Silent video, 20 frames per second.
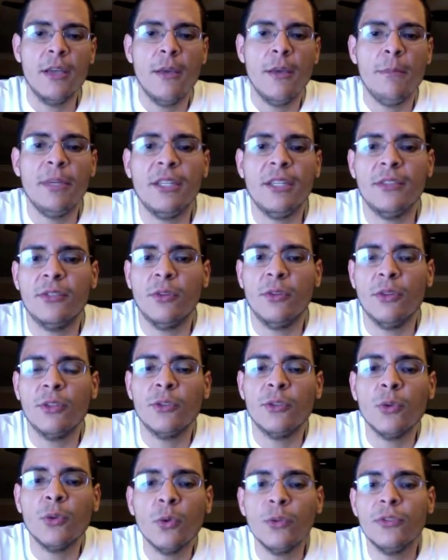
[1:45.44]
because of the
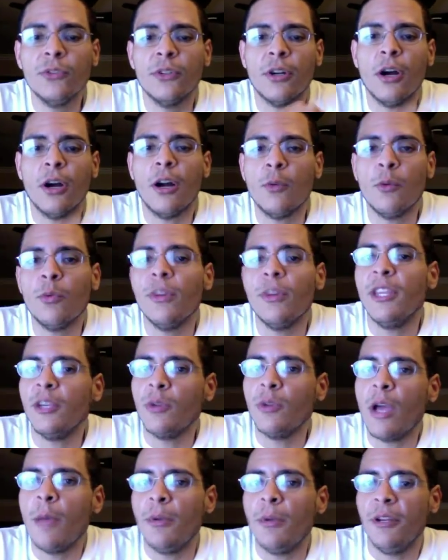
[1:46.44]
tools that are within
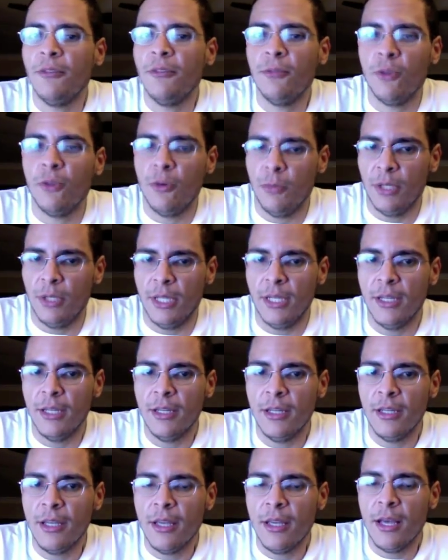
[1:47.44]
Gravity Formula,
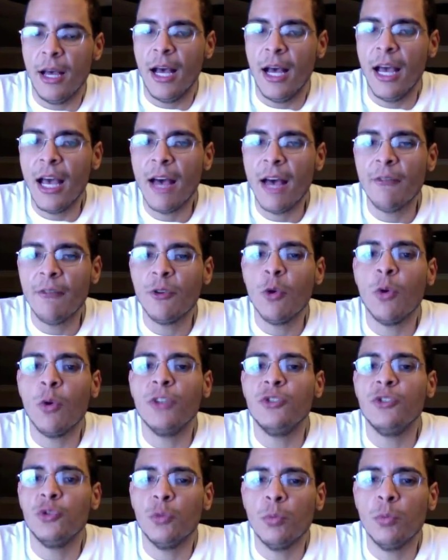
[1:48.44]
I have
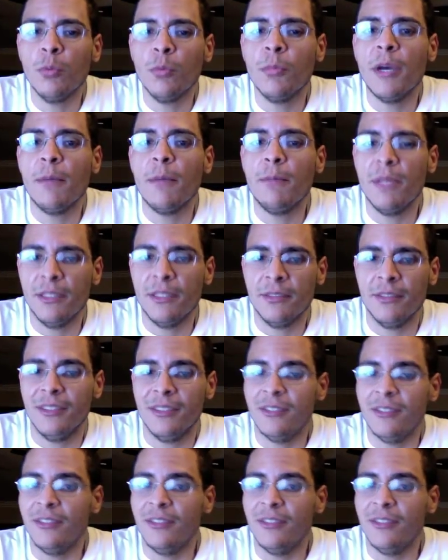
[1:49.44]
quadrupled my business.